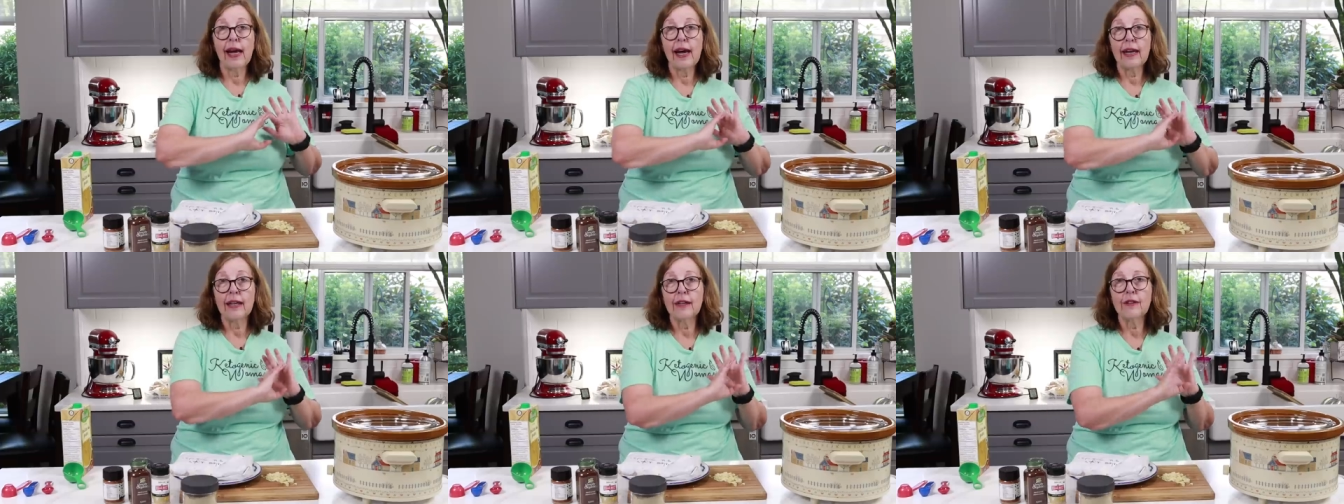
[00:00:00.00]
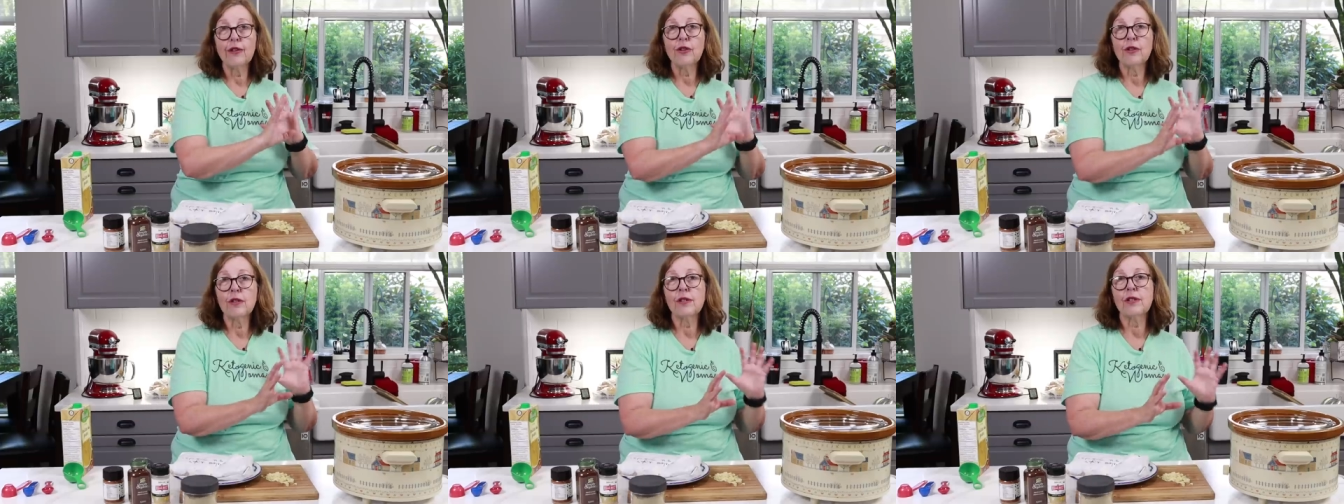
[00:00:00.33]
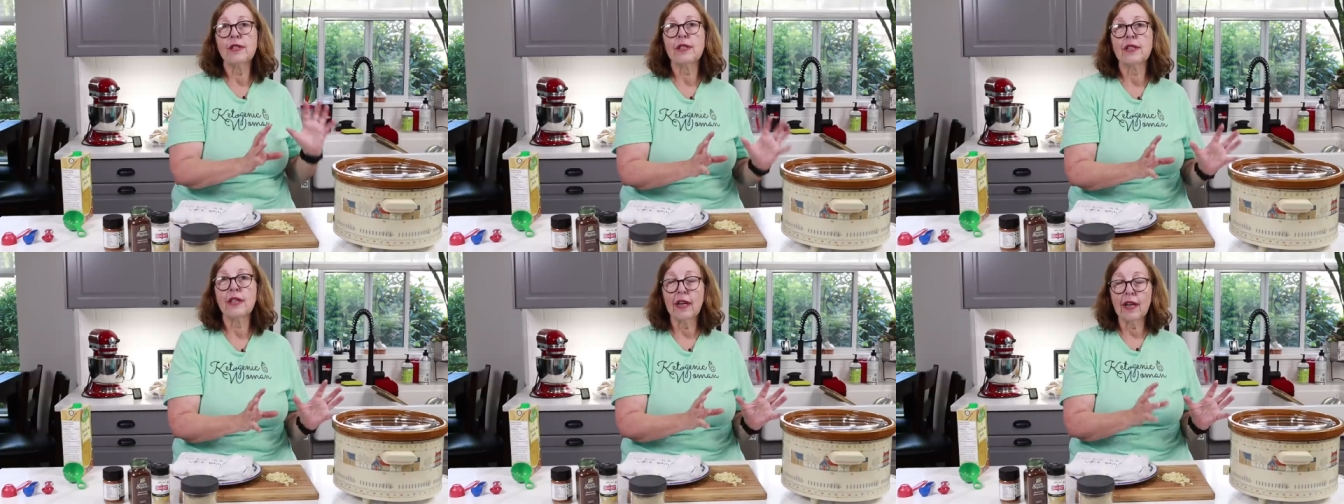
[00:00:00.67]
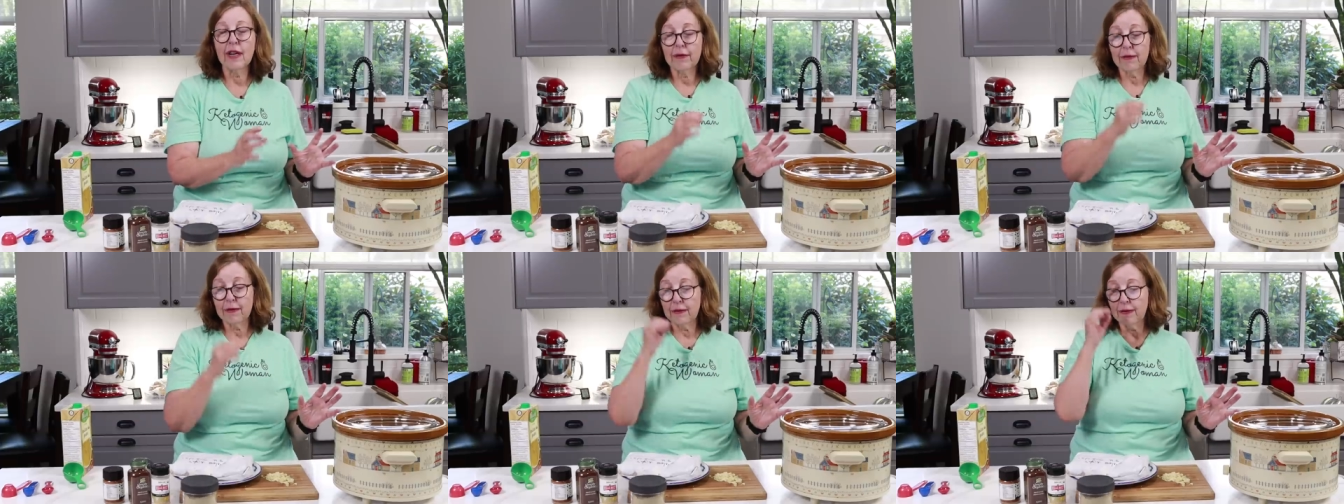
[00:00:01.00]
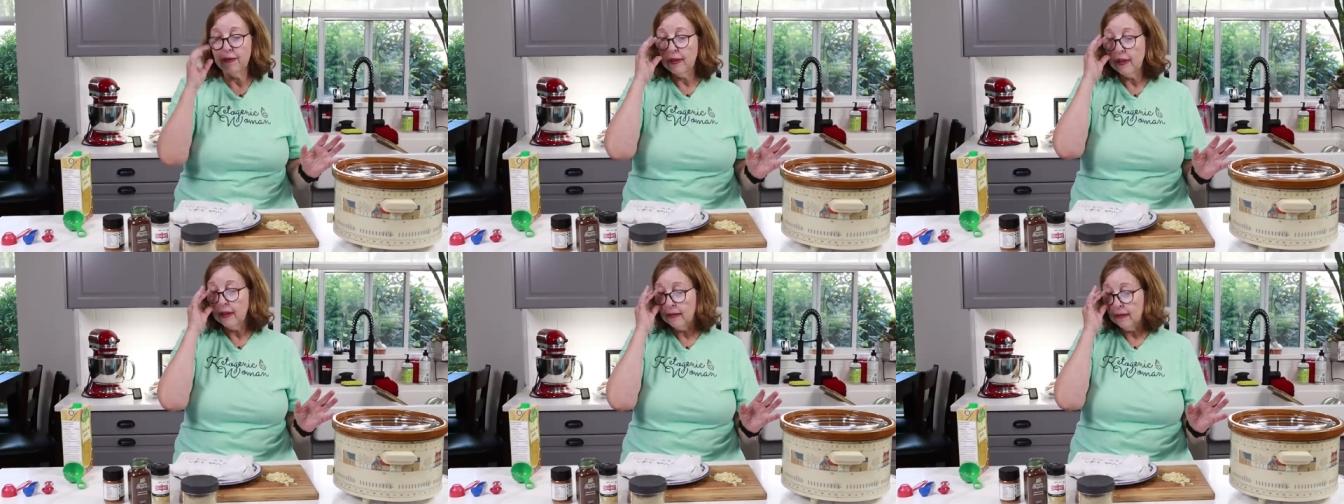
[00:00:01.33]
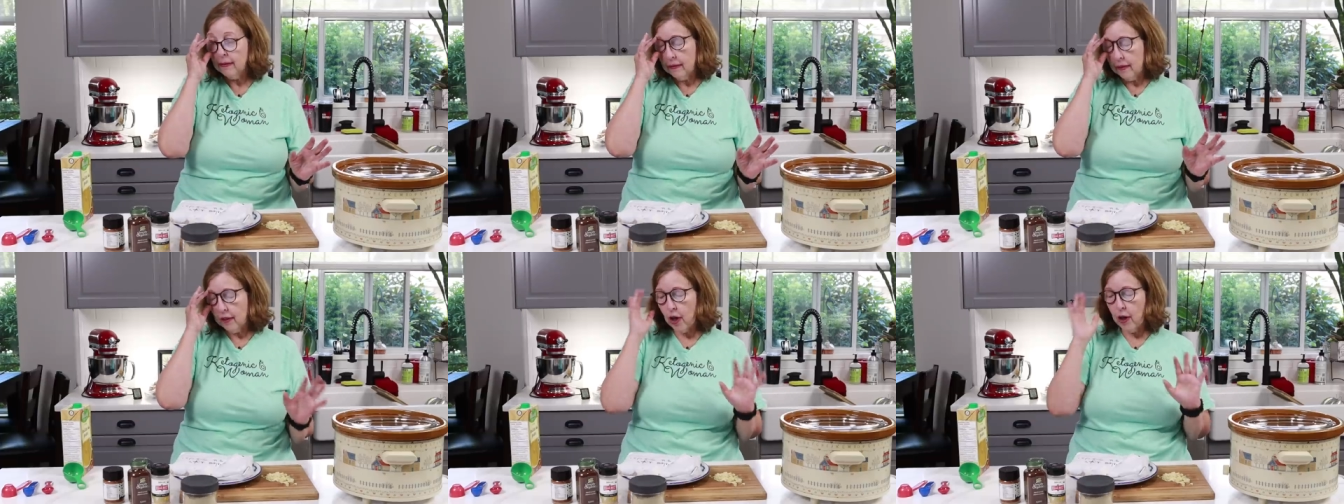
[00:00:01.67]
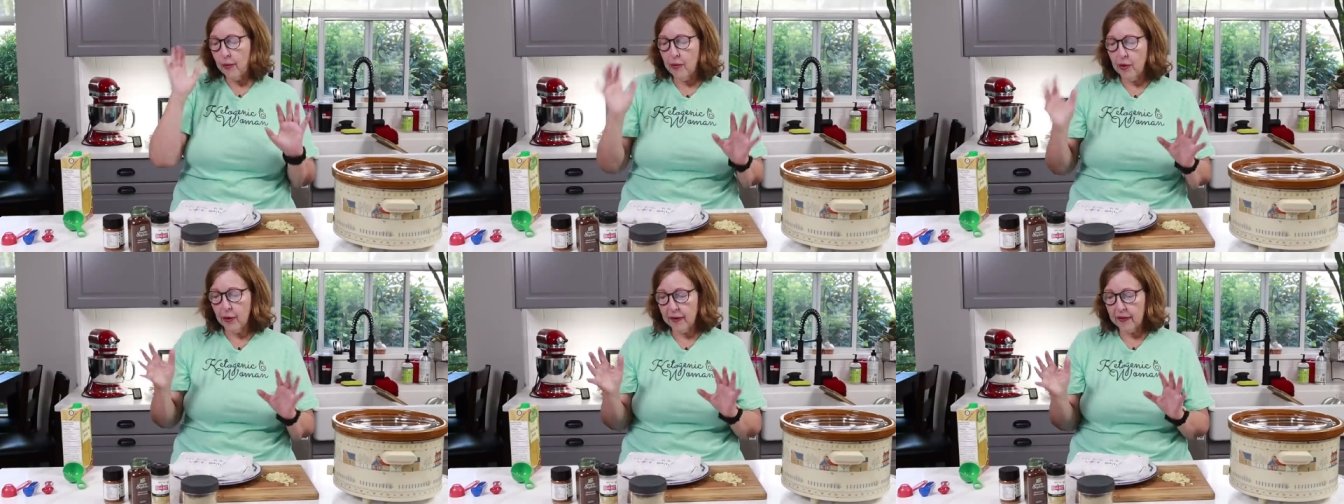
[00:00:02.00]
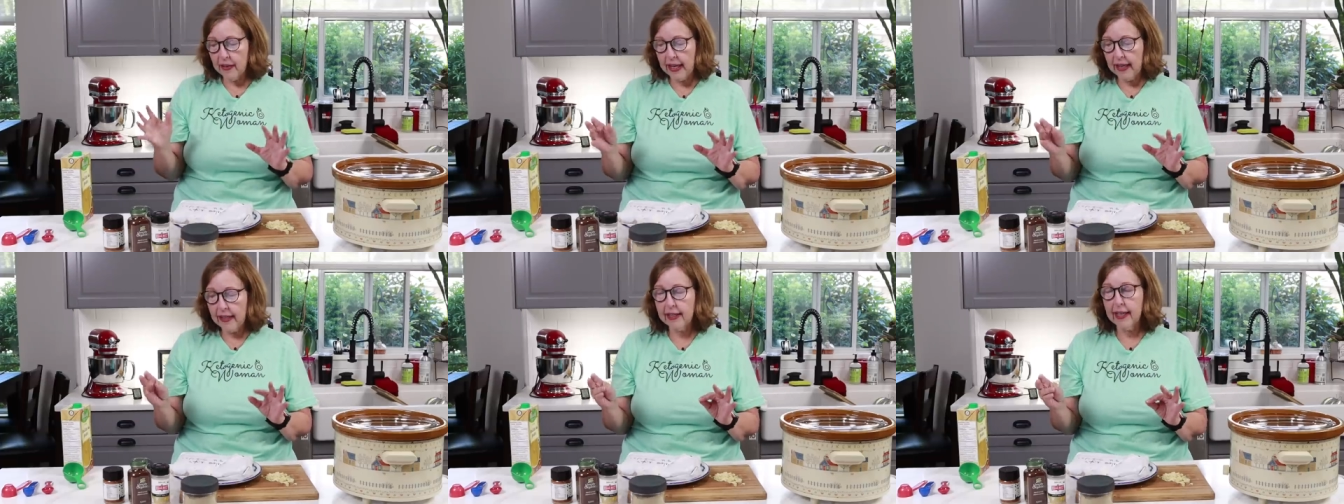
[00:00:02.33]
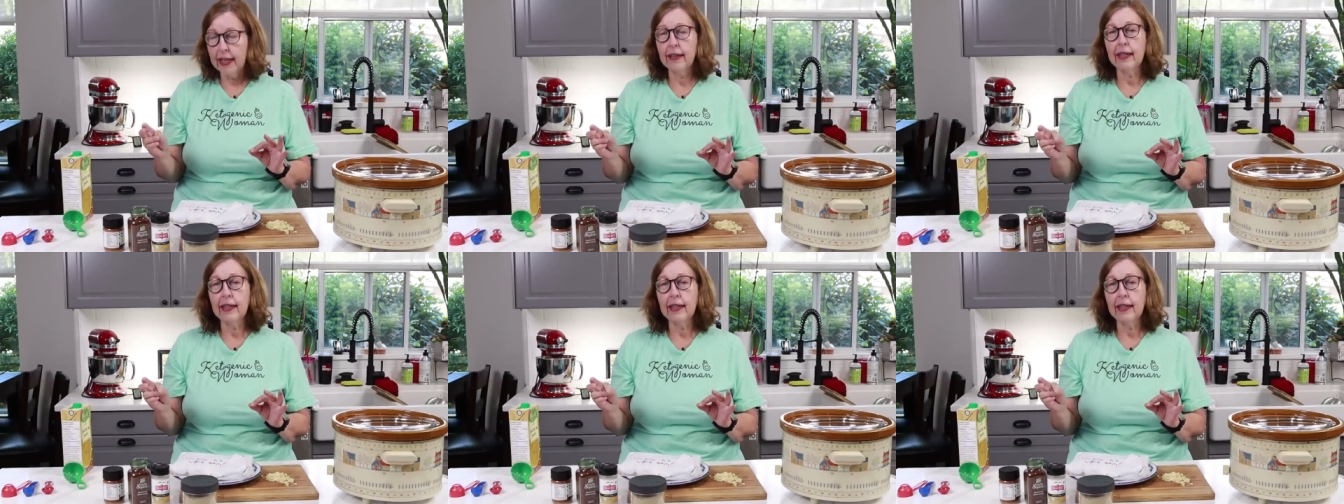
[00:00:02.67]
had other stuff, a lot more things.